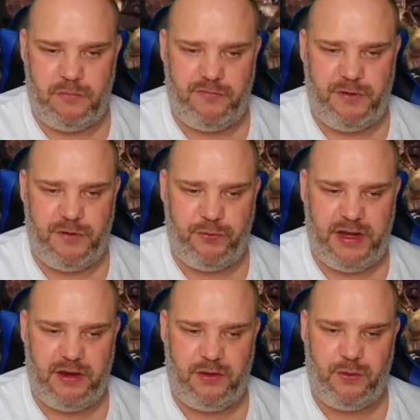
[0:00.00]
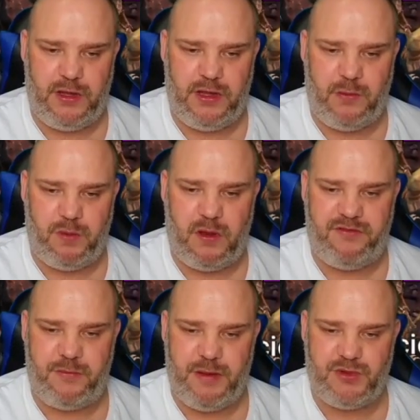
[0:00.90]
Feel free to apply
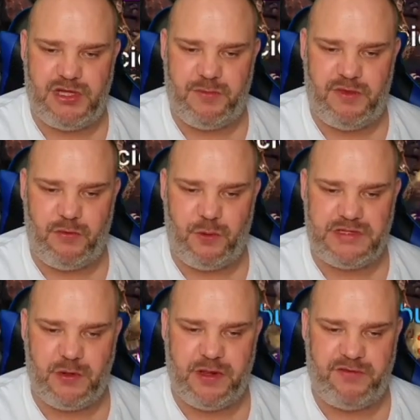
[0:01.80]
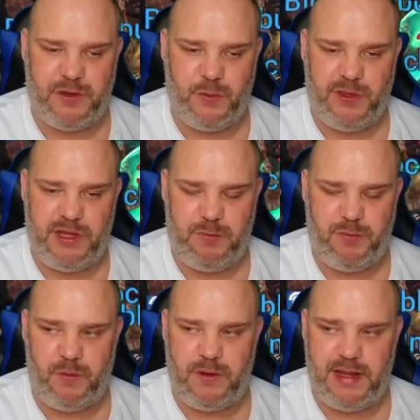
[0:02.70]
for membership. They're always looking for good
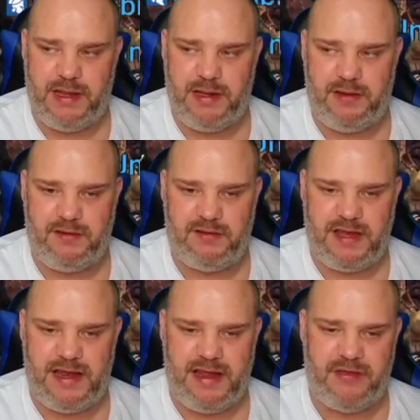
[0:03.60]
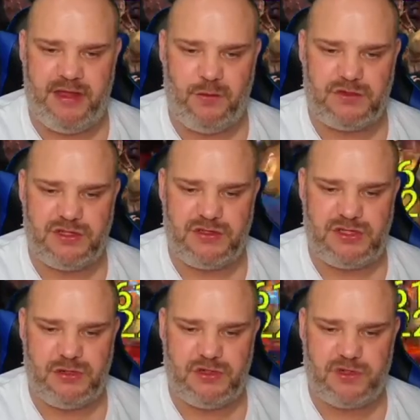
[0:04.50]
people, and they have guilds that
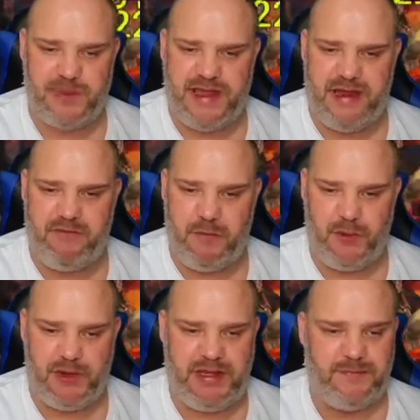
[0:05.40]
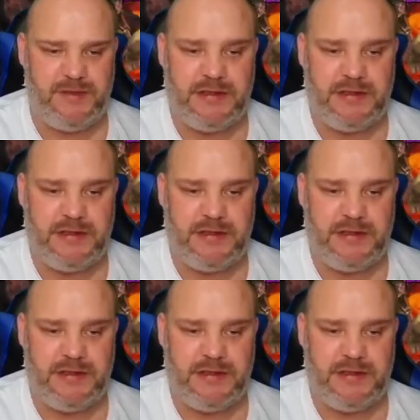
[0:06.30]
suit just about everybody.